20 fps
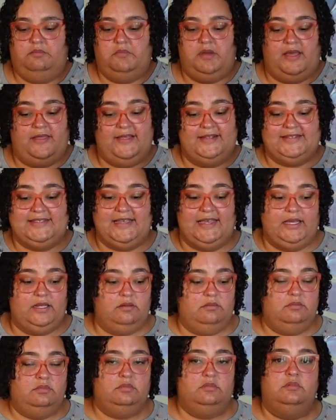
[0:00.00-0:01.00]
And that's
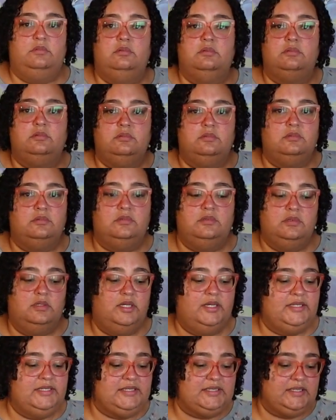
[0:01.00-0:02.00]
it.
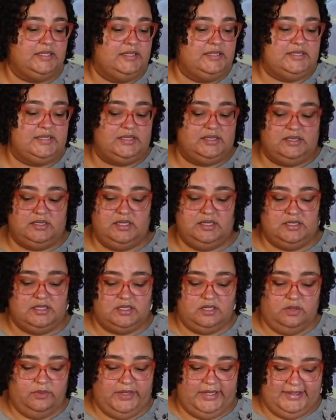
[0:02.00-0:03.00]
It's
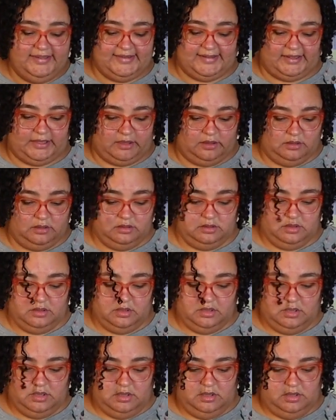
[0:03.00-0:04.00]
so easy.
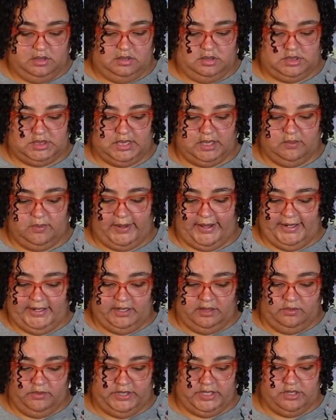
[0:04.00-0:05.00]
It's like, why
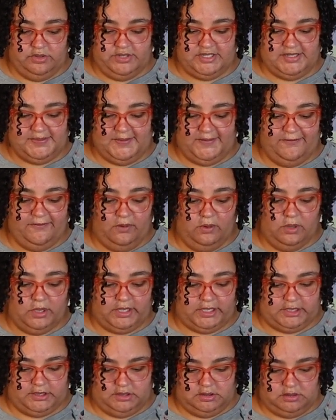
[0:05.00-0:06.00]
didn't we do this
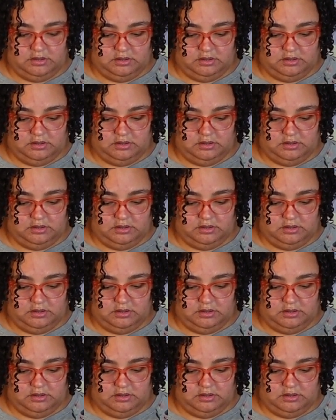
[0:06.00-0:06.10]
before?